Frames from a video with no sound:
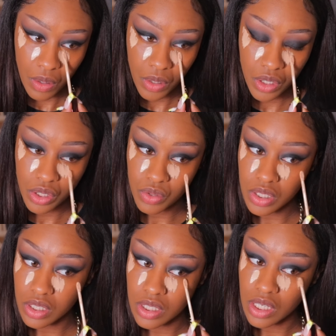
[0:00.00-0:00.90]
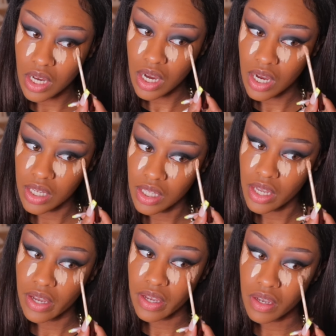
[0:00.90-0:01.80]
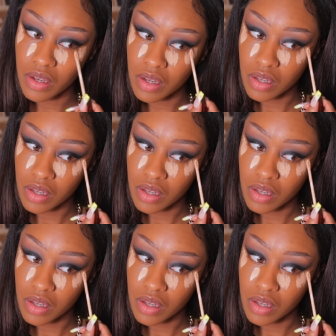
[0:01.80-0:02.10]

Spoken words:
I'm gonna use this to highlight.